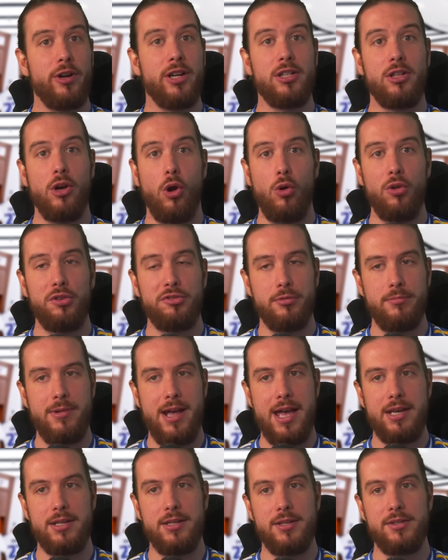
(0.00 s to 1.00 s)
goals from
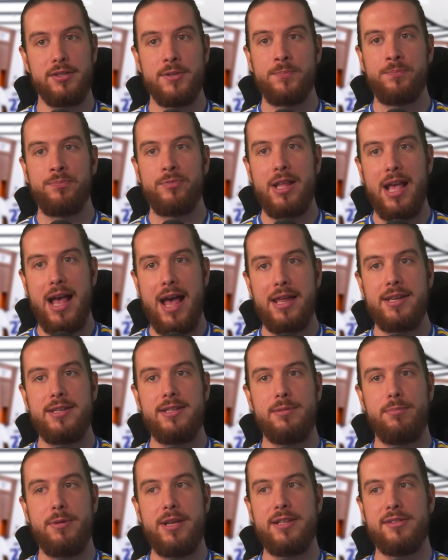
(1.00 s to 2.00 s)
headers,
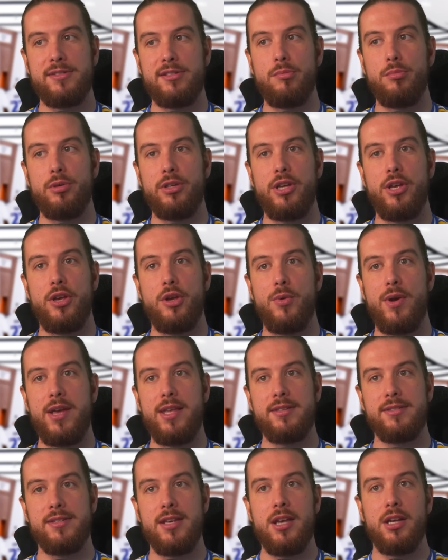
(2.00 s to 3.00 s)
and being somebody who
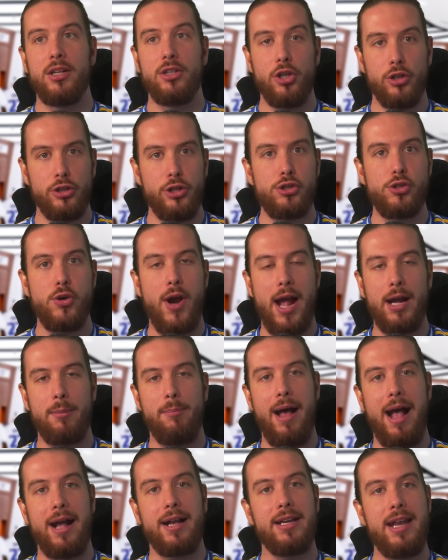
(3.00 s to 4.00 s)
is going to track
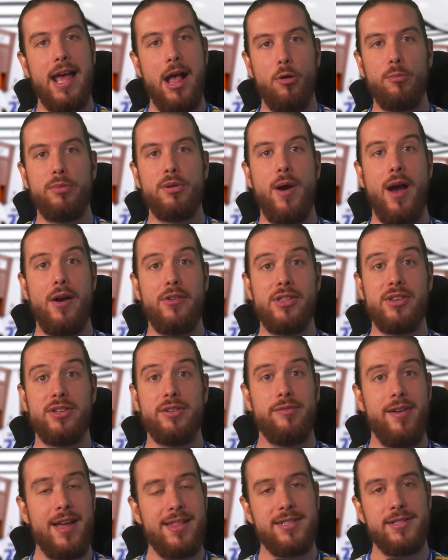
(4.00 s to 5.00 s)
back and help you out in the
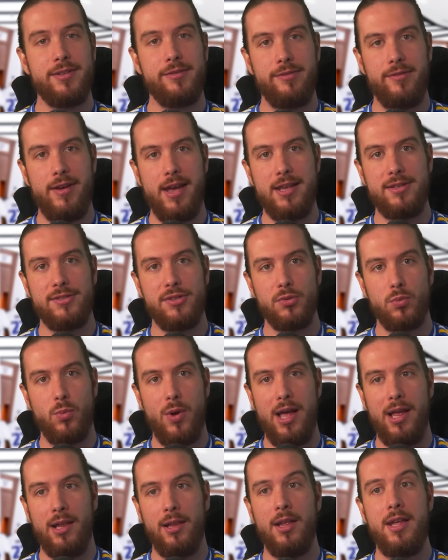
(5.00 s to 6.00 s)
defensive phase as
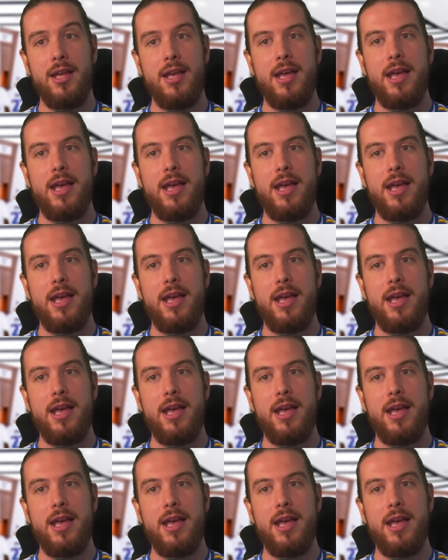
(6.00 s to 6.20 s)
well,